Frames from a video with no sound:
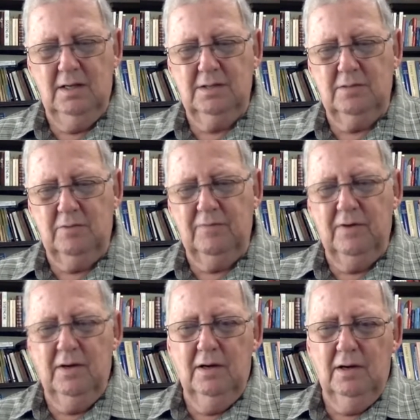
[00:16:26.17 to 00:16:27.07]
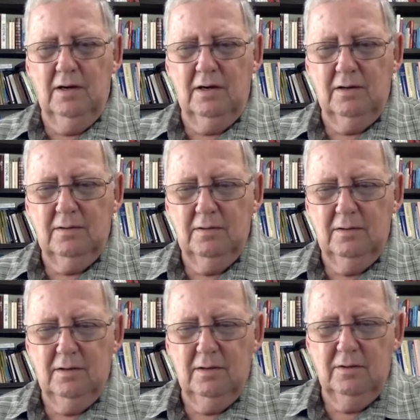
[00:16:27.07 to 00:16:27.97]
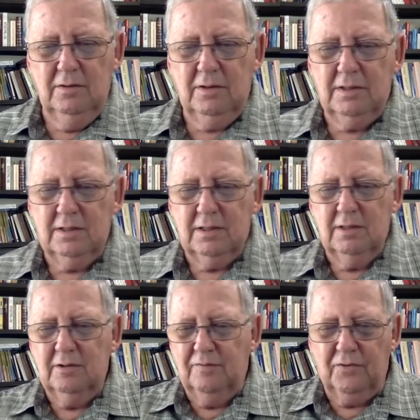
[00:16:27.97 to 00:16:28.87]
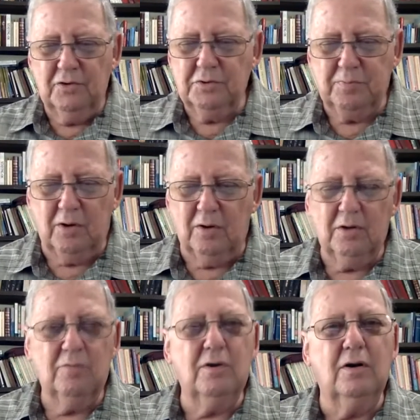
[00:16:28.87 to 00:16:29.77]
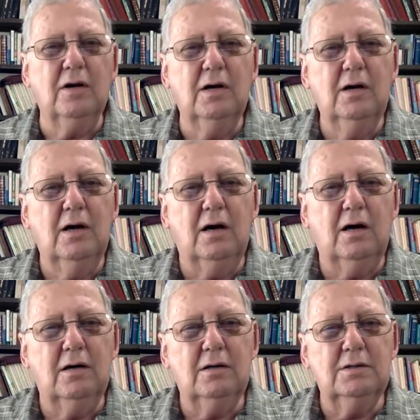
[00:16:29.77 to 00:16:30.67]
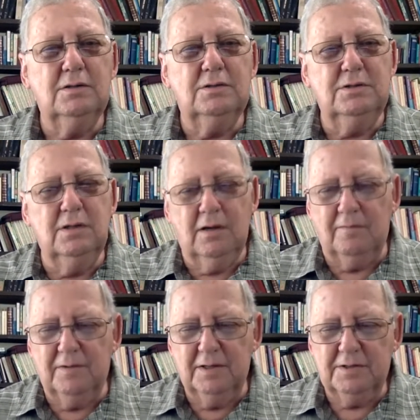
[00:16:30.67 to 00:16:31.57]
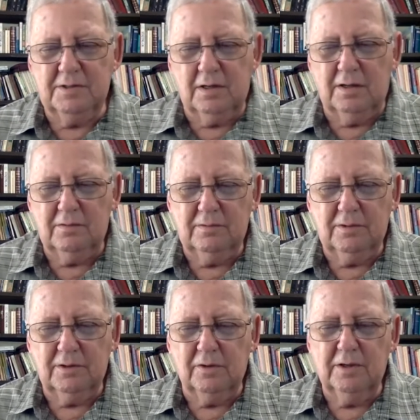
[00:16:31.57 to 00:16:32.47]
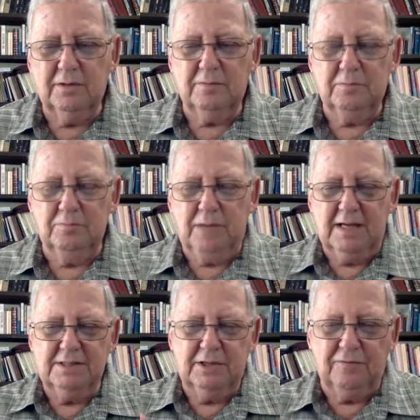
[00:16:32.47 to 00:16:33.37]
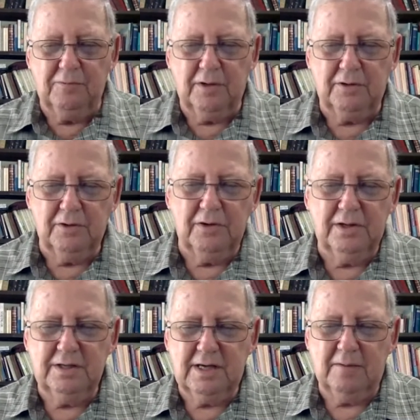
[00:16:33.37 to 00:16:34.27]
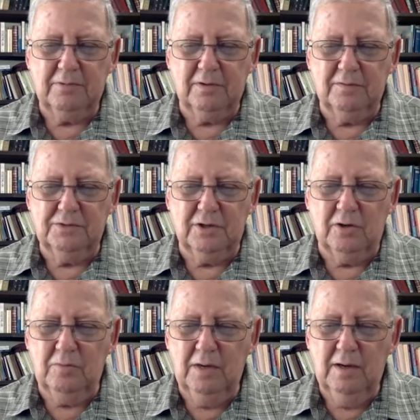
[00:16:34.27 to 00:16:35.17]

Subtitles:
So we've looked at the first part where of this 30th passage from the 30th chapter of Job.